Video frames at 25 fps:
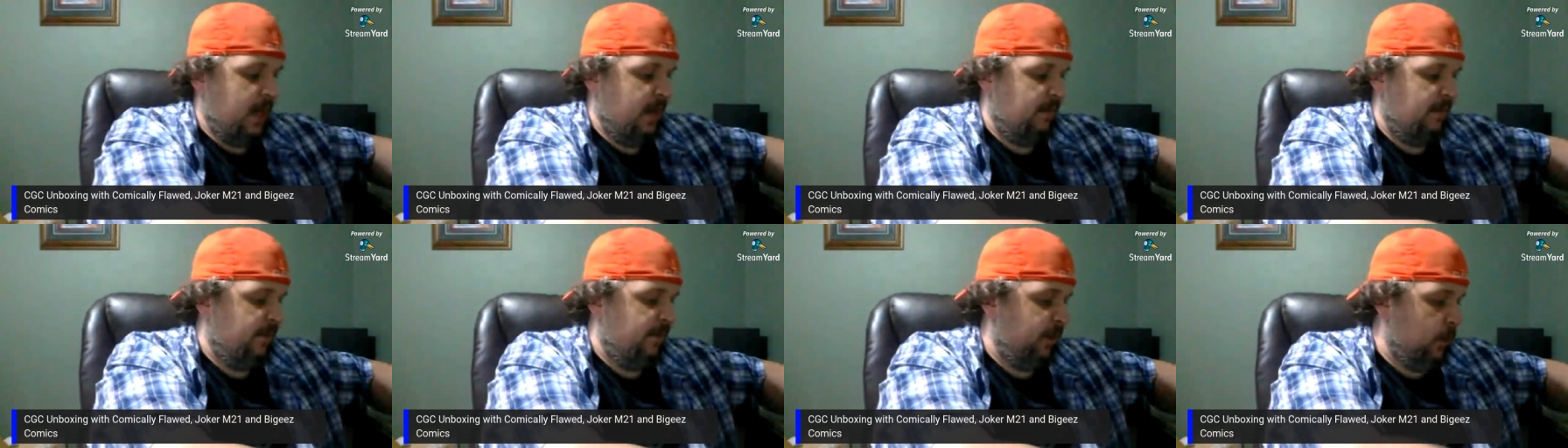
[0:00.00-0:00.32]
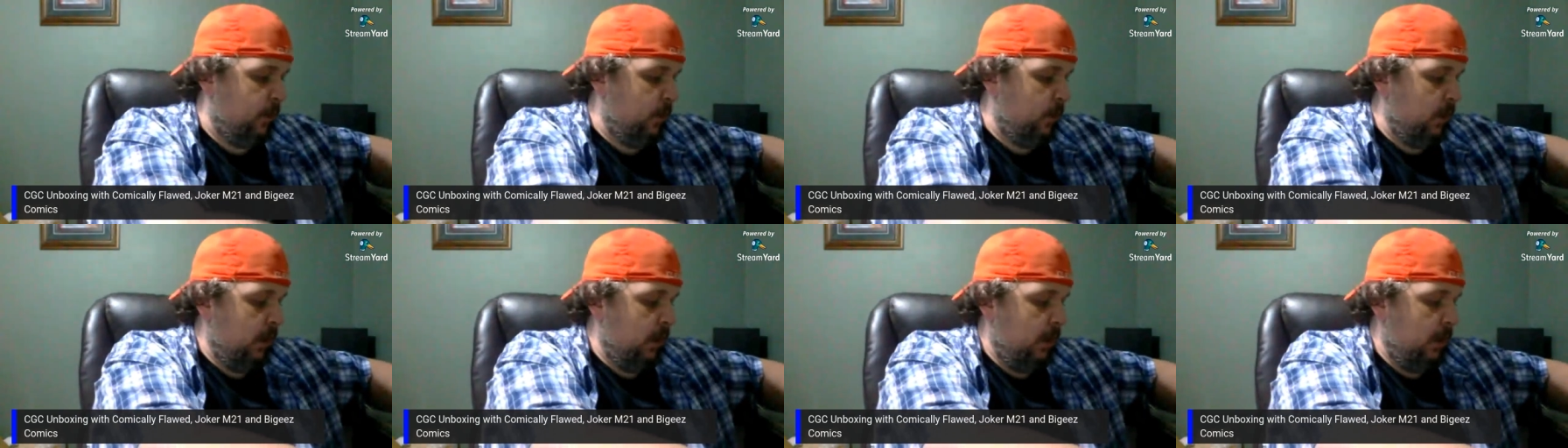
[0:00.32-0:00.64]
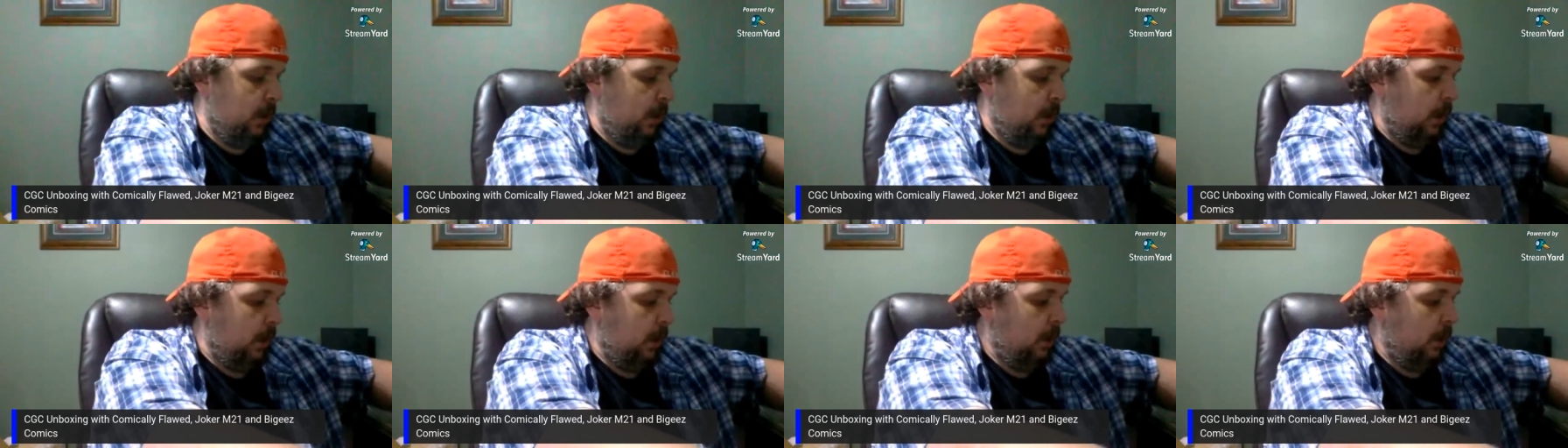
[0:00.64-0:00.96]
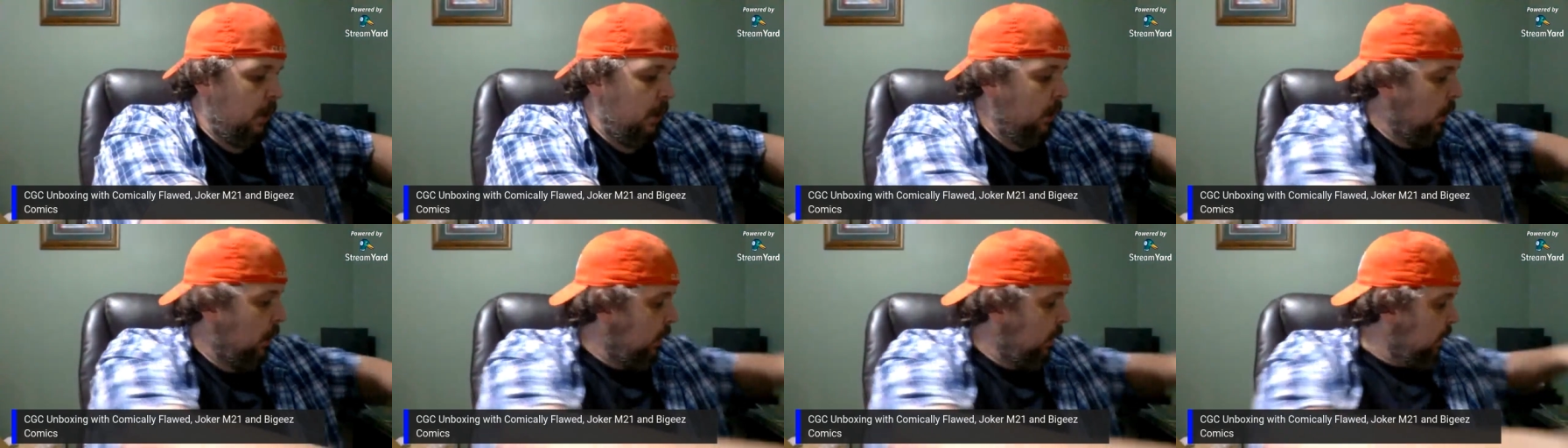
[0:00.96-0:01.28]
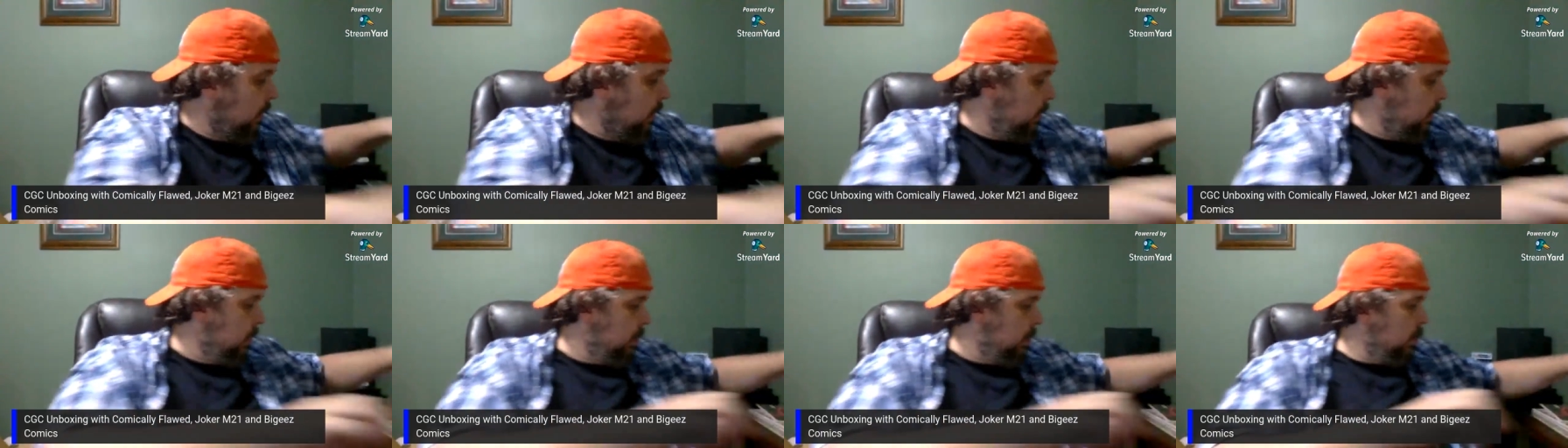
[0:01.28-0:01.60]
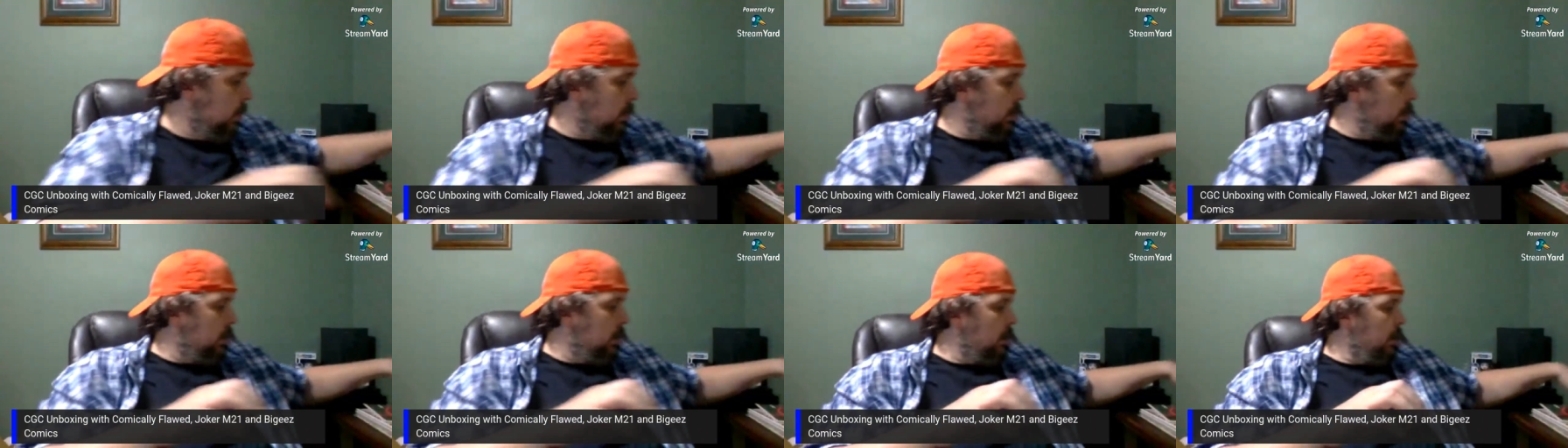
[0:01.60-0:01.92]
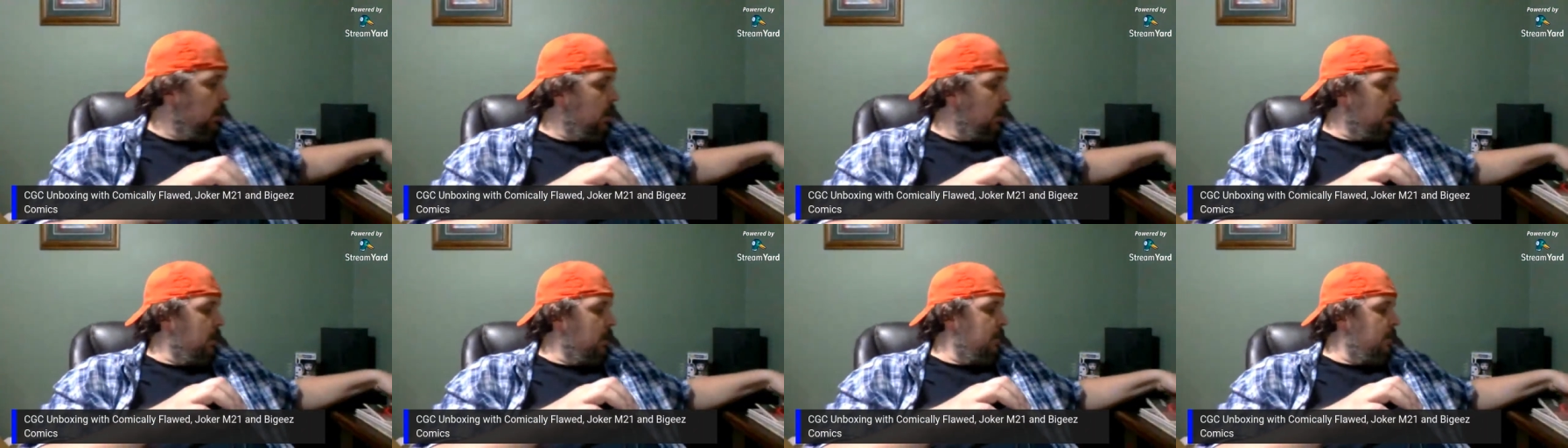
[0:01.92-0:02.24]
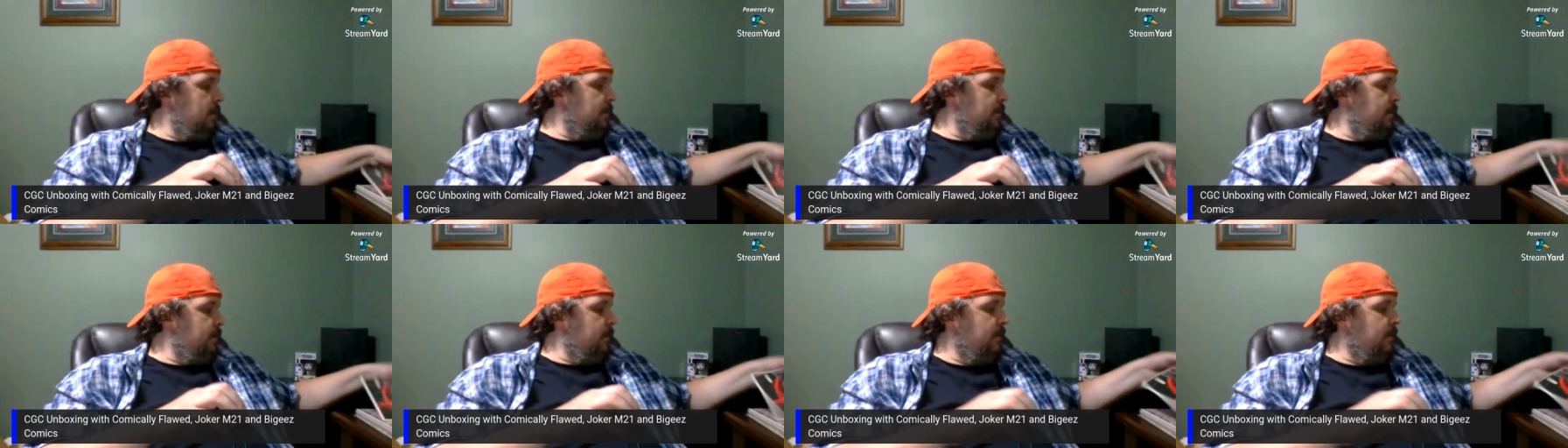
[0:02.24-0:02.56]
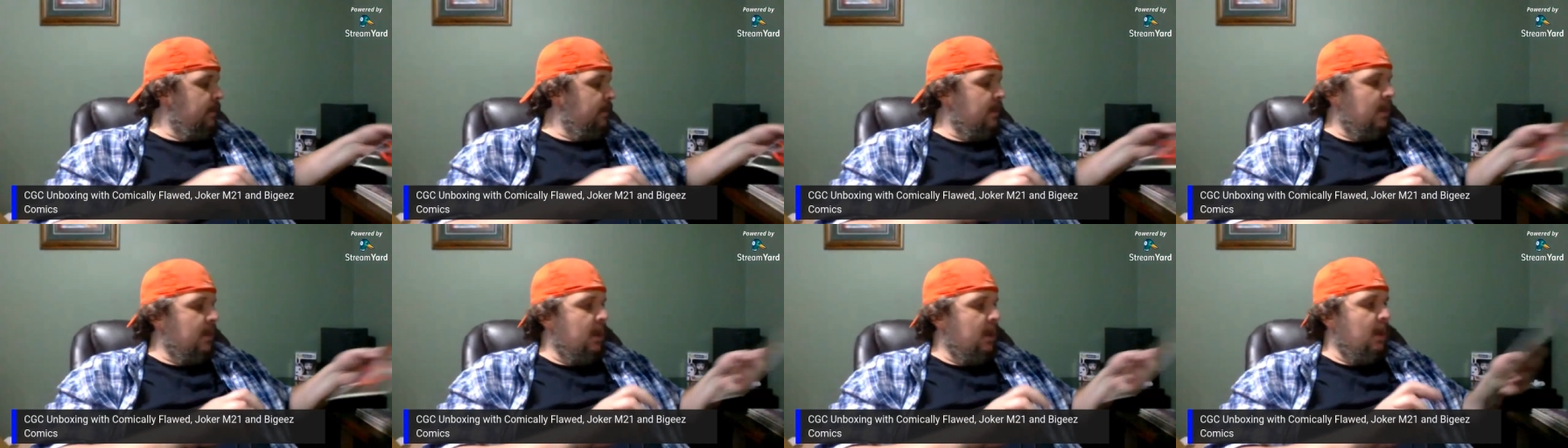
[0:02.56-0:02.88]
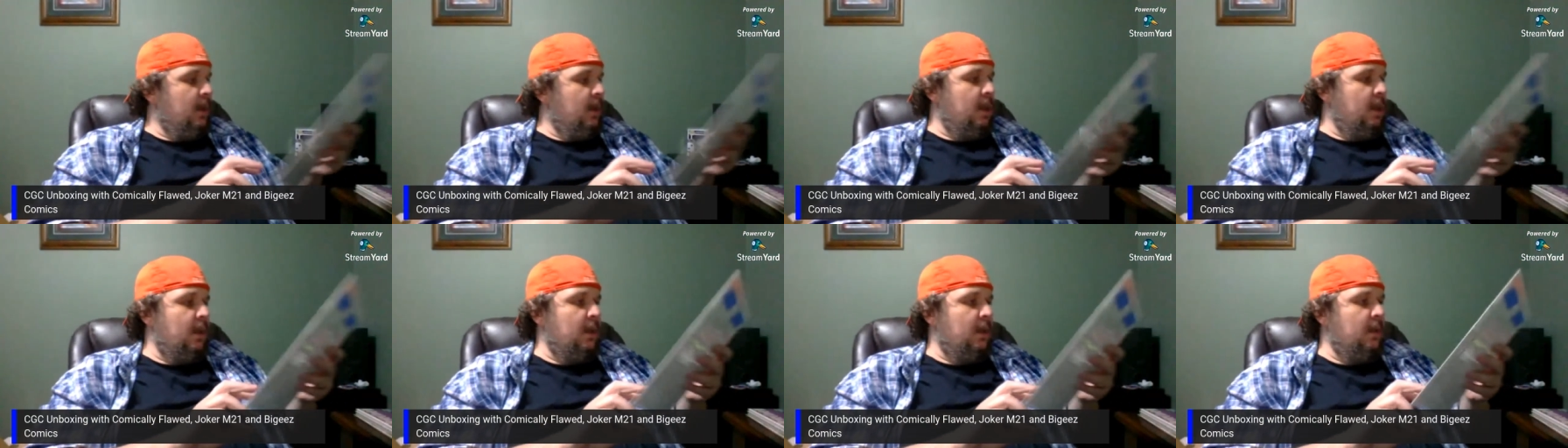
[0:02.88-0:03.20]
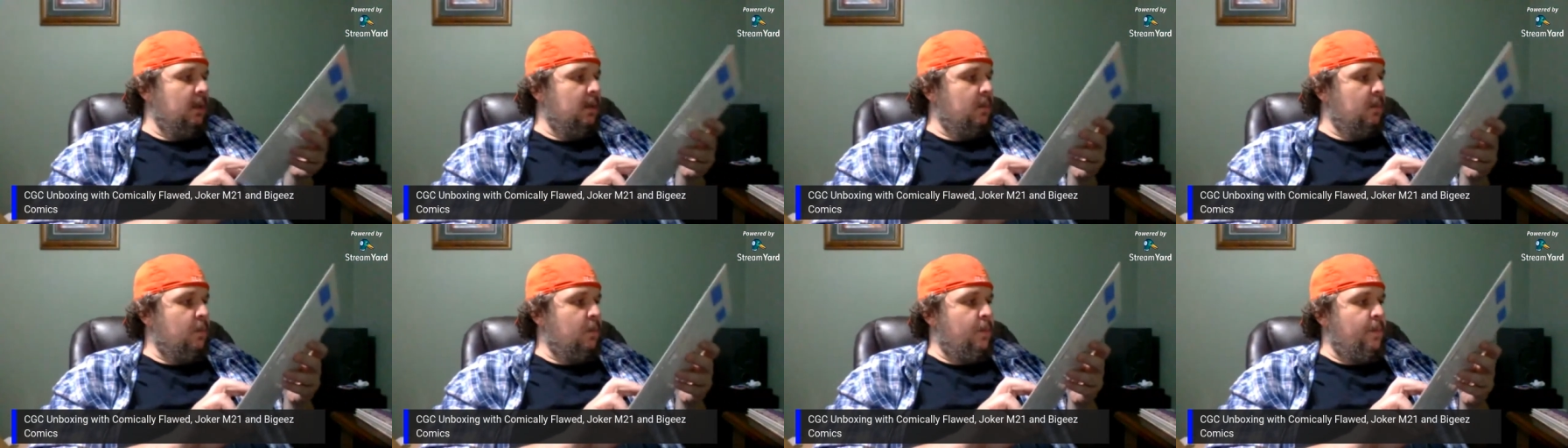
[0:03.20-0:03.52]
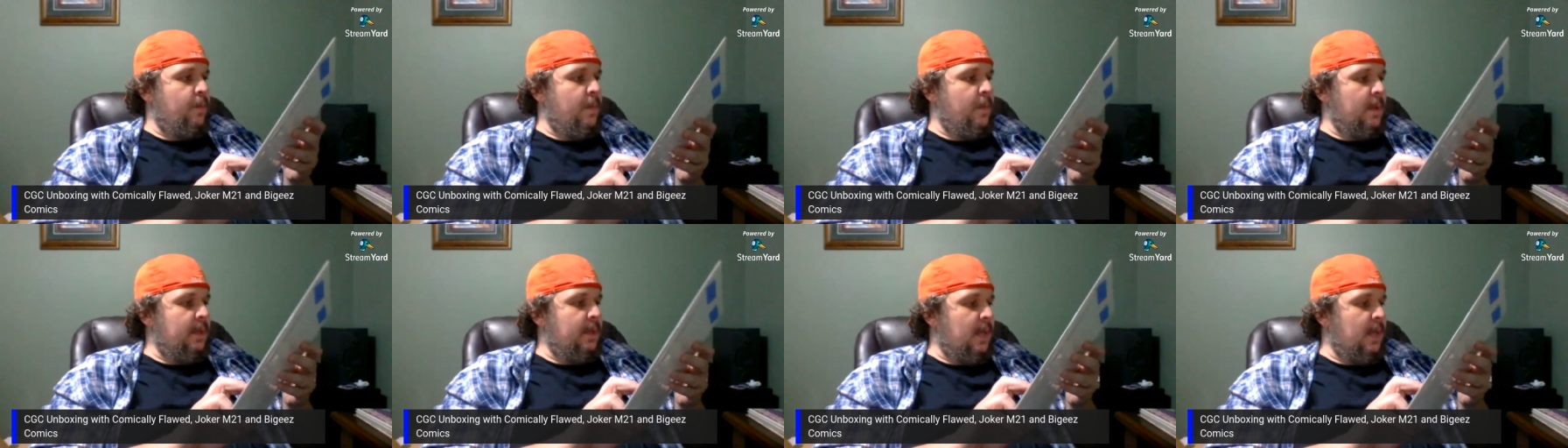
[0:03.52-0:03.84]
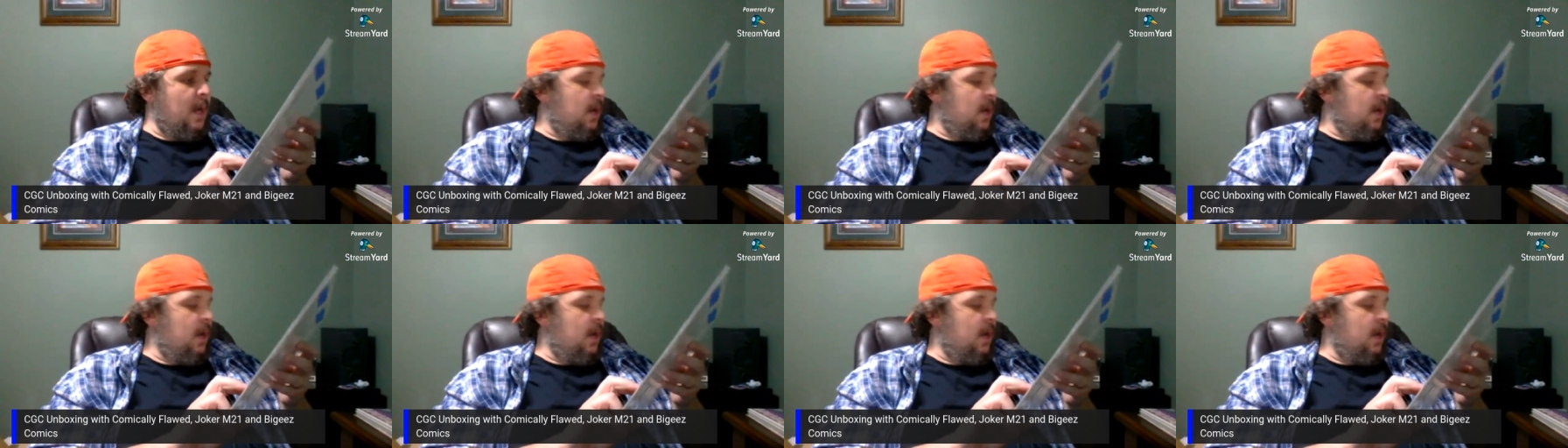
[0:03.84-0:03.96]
four. Mm, um, that's good. Yeah, all